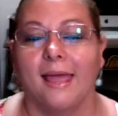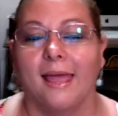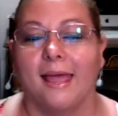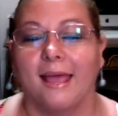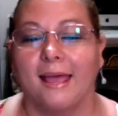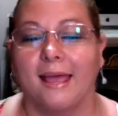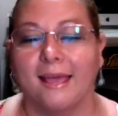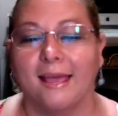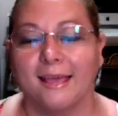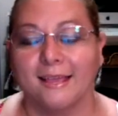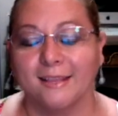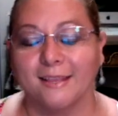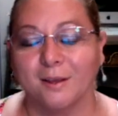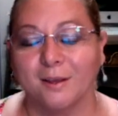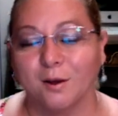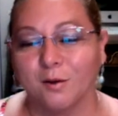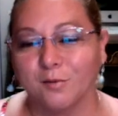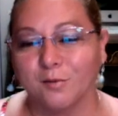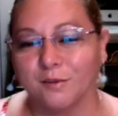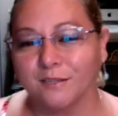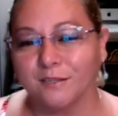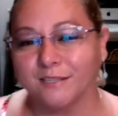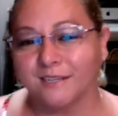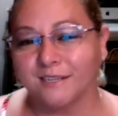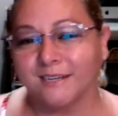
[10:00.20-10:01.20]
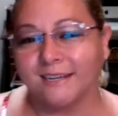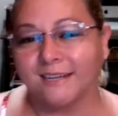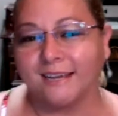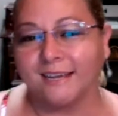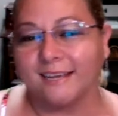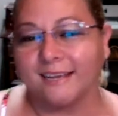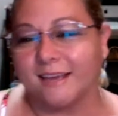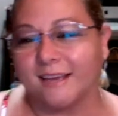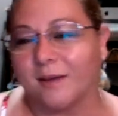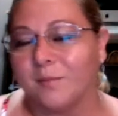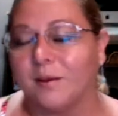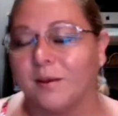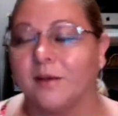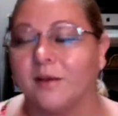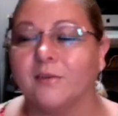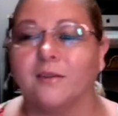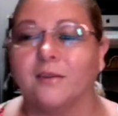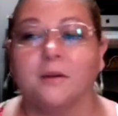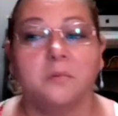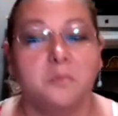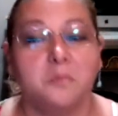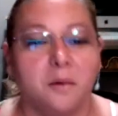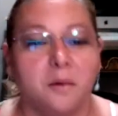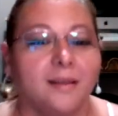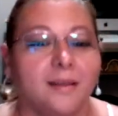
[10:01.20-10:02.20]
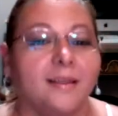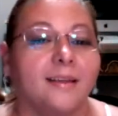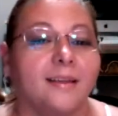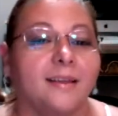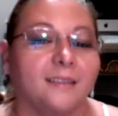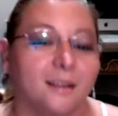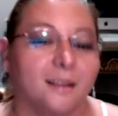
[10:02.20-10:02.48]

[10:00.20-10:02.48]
And obviously I come out and and